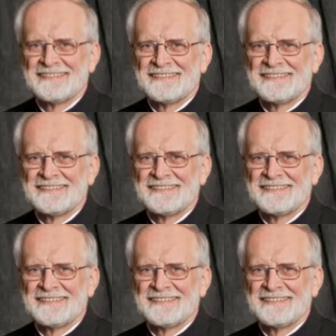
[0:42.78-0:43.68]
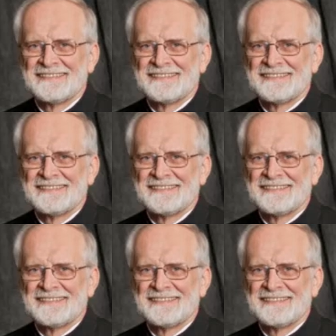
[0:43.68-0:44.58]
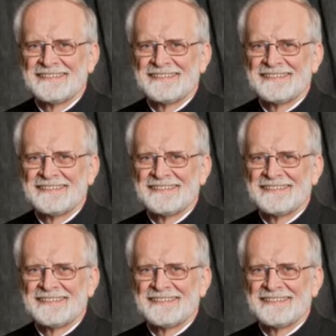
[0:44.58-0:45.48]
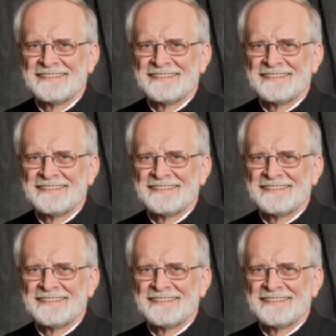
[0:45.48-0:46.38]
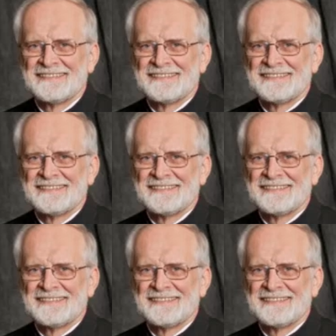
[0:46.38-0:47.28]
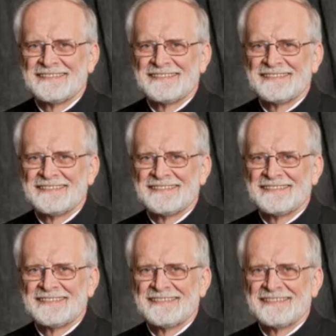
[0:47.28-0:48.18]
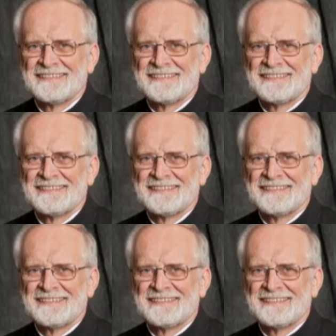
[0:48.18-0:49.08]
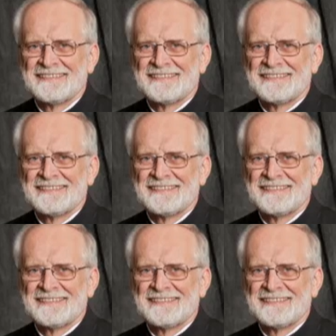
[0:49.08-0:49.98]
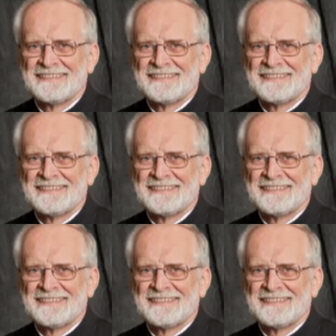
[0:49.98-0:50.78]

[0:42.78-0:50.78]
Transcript: [no speech]